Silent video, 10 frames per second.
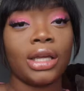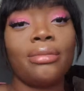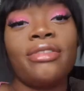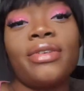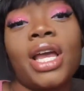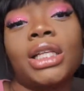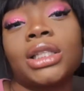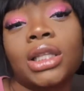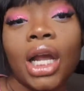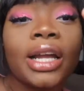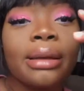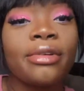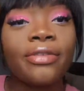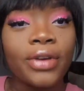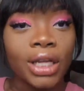give me face, give
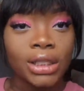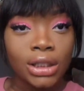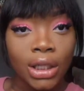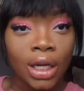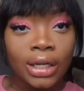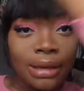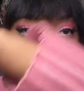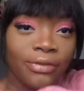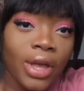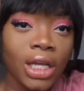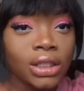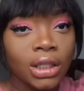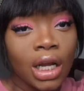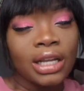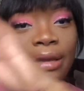me face, give me face,
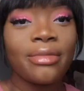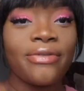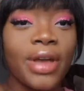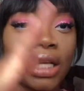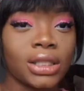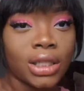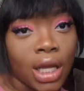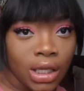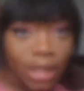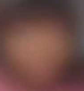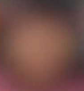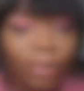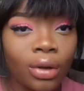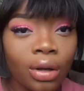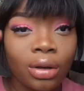give me face, give me face.